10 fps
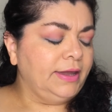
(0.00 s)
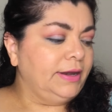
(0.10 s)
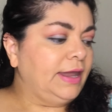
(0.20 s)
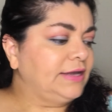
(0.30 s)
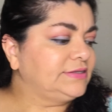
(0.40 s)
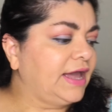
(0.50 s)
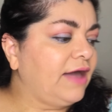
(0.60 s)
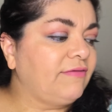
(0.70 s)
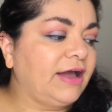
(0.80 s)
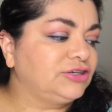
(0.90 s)
next I
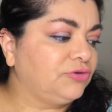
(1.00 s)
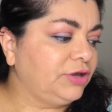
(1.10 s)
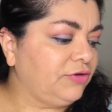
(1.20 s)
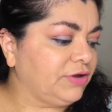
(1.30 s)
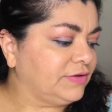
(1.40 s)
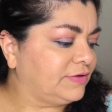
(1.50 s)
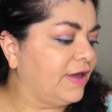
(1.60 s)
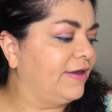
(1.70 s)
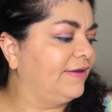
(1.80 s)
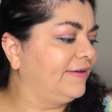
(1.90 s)
have actual earrings.
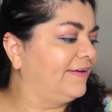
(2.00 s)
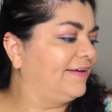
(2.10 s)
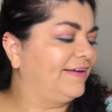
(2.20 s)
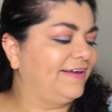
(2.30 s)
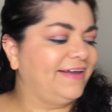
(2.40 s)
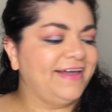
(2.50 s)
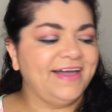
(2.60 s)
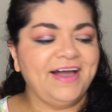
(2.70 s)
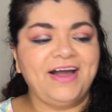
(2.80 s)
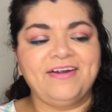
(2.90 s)

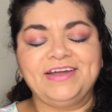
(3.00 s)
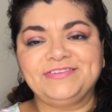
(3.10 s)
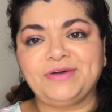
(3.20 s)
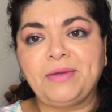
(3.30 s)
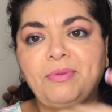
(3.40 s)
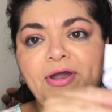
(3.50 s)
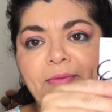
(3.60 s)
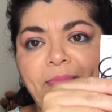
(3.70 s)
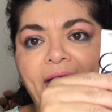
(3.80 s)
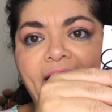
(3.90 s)
All right, so I bought a
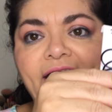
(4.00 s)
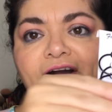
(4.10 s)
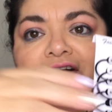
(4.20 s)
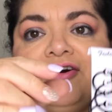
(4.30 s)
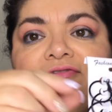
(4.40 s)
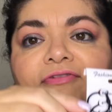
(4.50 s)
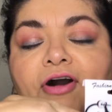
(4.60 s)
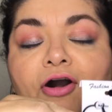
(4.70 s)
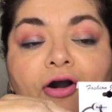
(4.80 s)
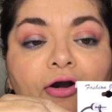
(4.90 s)
pack of
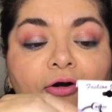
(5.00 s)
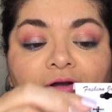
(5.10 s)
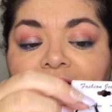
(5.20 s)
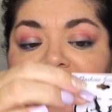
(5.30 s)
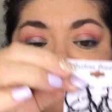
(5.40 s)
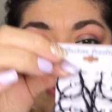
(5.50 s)
a whole lot of